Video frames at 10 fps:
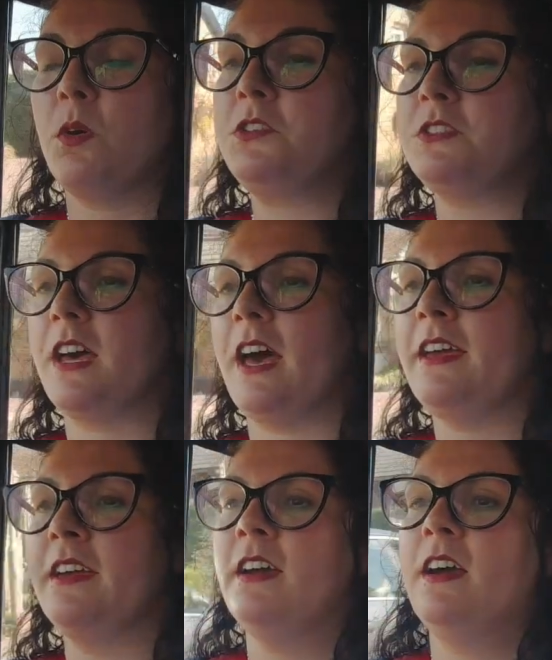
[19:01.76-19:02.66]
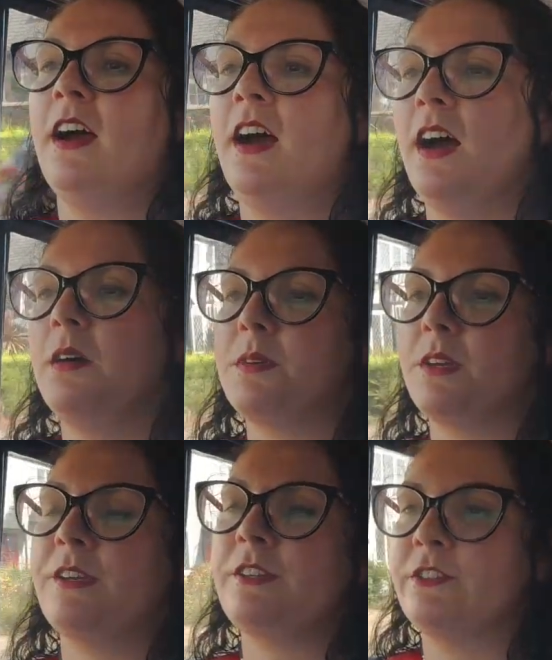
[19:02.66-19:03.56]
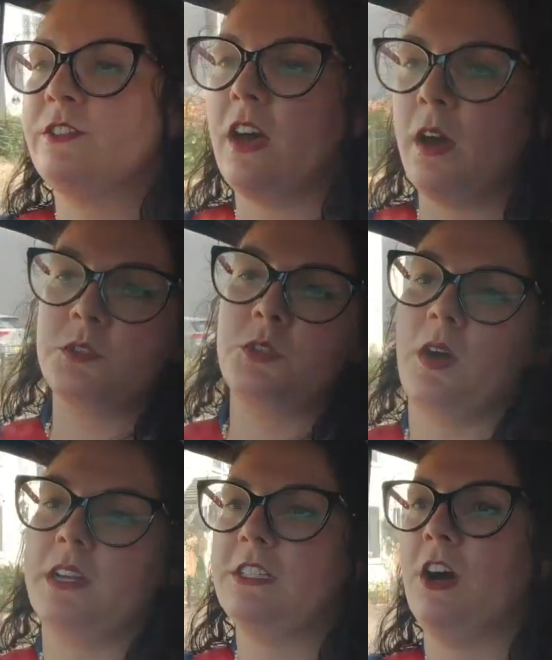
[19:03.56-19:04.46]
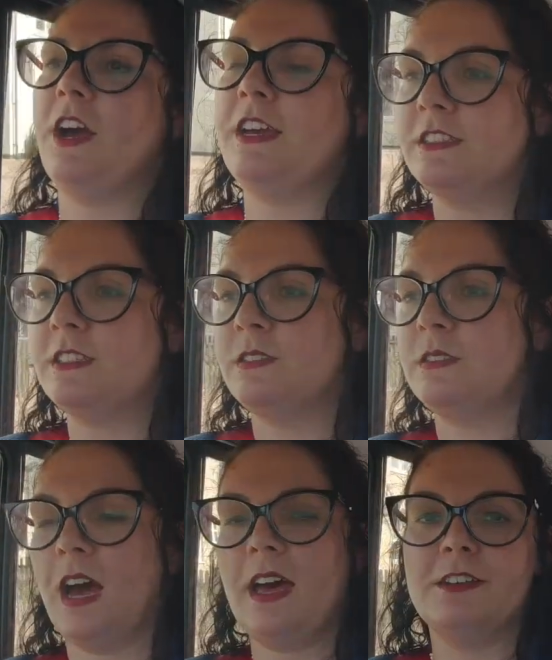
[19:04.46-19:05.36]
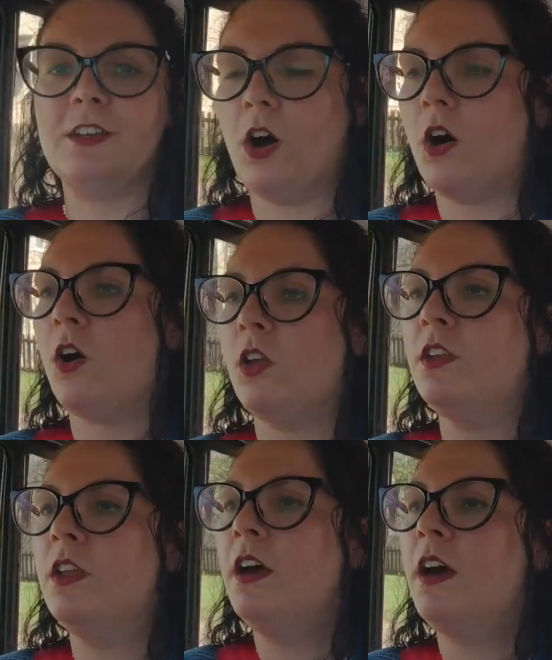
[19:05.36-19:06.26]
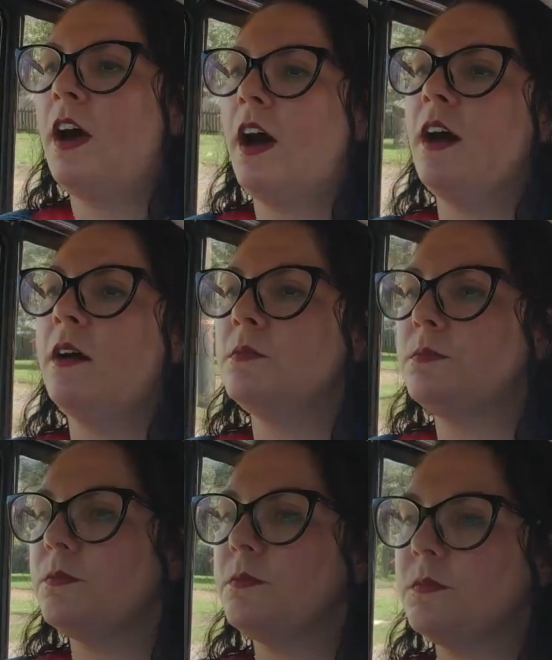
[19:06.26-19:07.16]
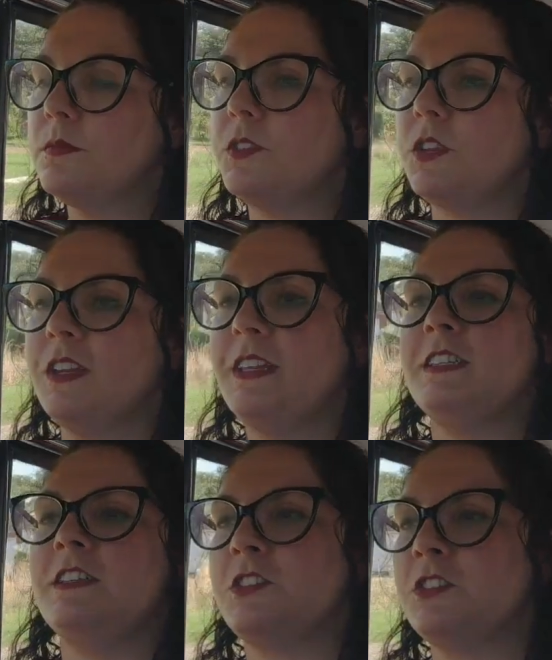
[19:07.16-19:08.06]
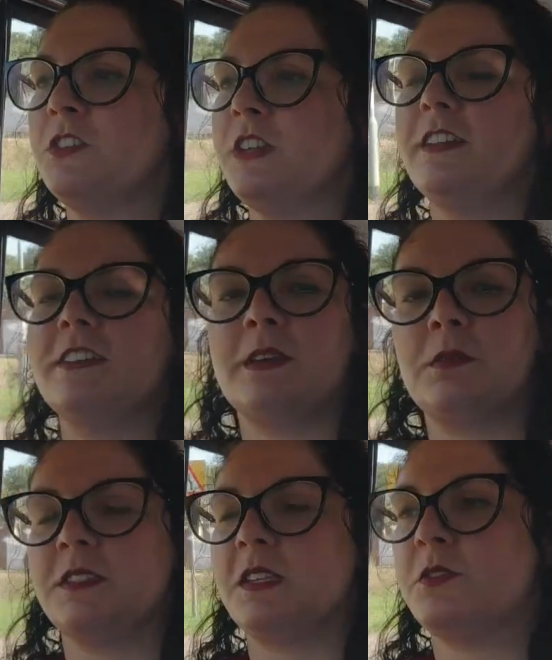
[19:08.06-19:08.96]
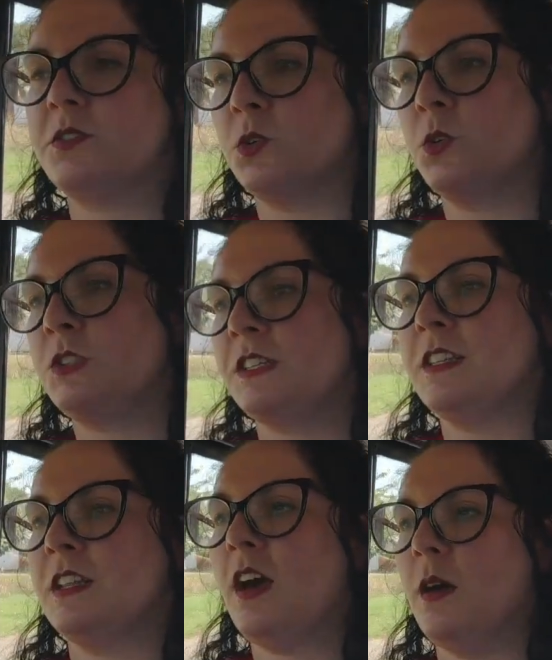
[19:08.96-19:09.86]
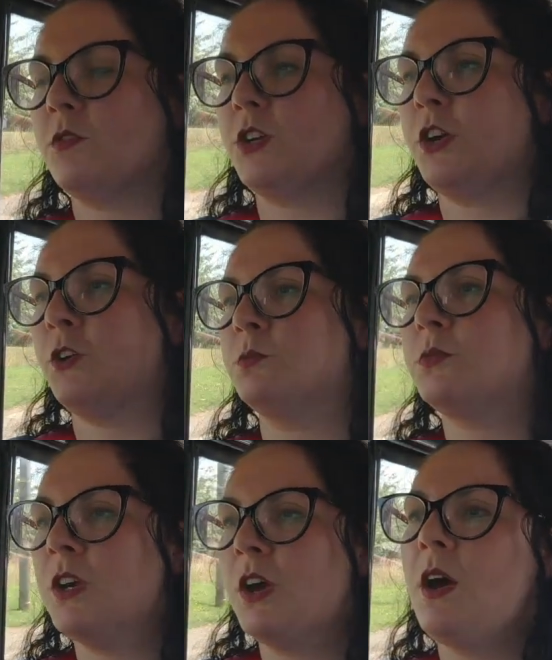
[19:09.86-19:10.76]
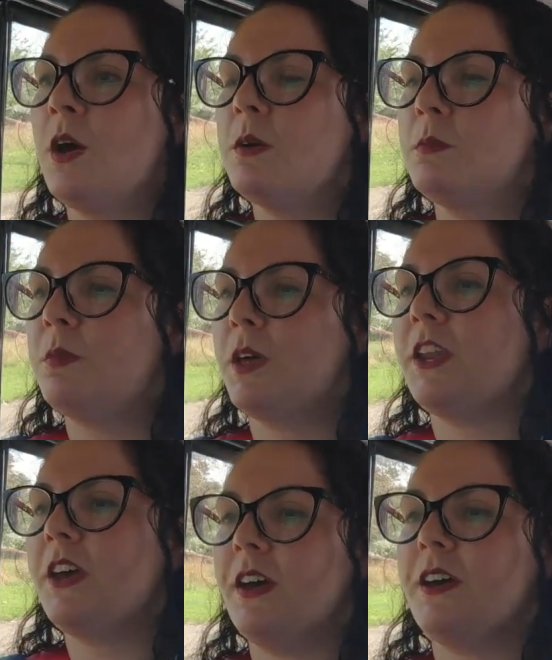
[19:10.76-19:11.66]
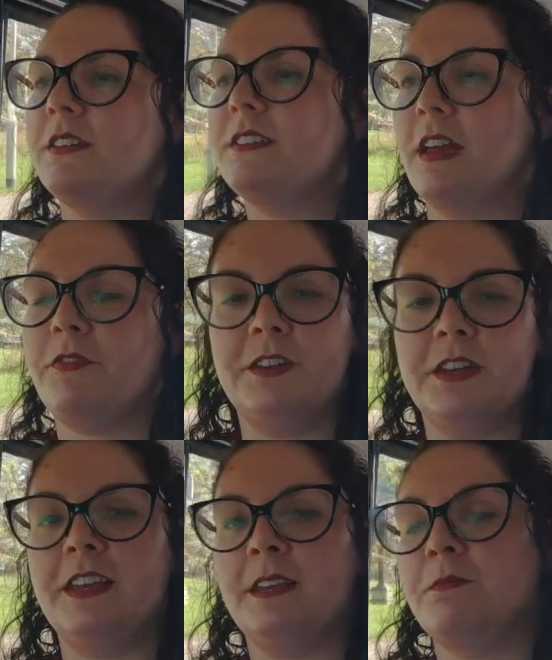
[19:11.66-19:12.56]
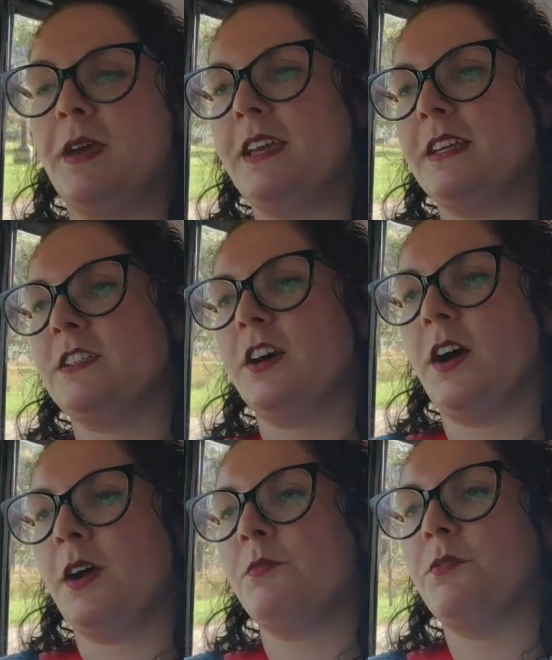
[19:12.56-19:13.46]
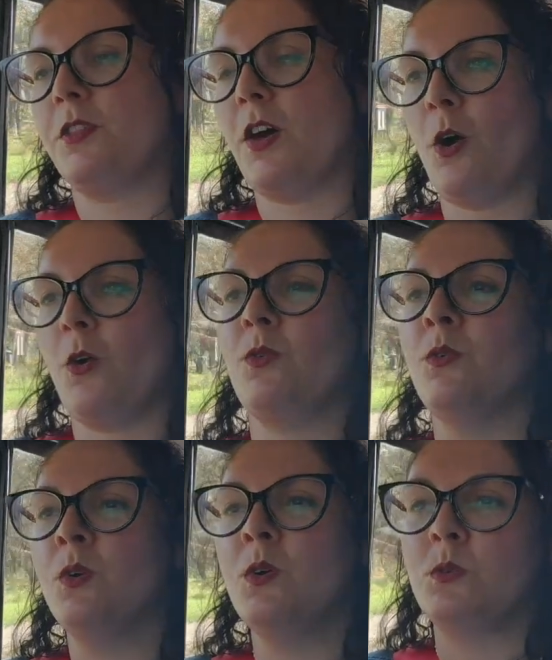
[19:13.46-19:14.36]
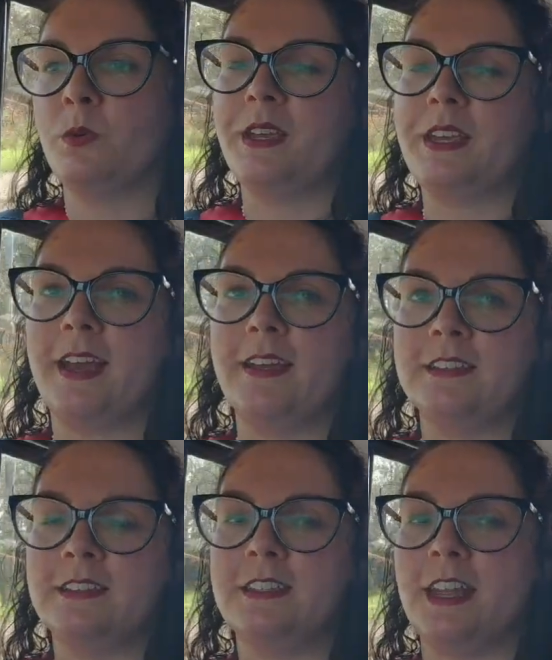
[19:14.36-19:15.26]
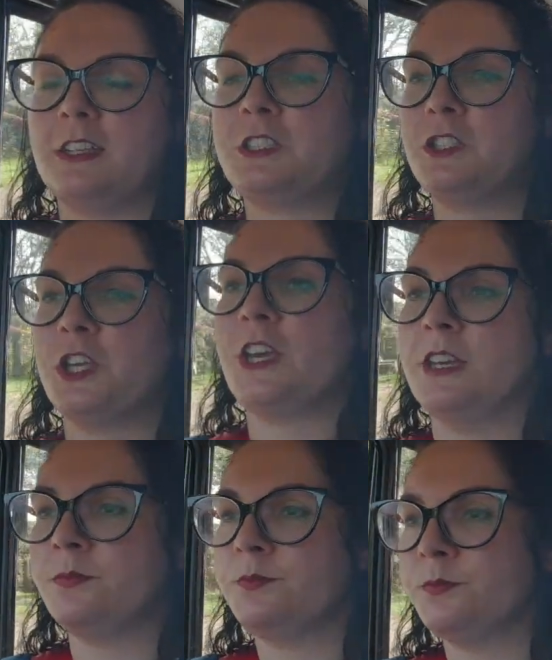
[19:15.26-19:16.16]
one day because I was quite tired and had a lot on, so needed the Sunday to get myself sorted and recouped, but definitely making time for the whole weekend next year.